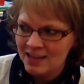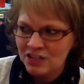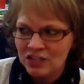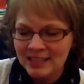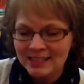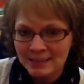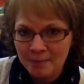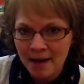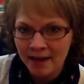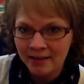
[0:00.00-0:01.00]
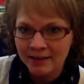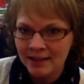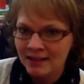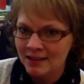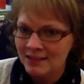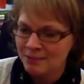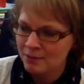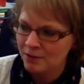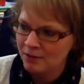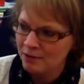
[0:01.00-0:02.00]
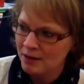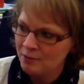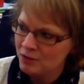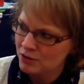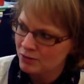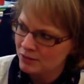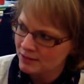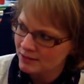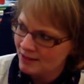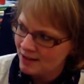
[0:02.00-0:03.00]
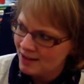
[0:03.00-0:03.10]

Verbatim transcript: She smelled the spilled grape juice.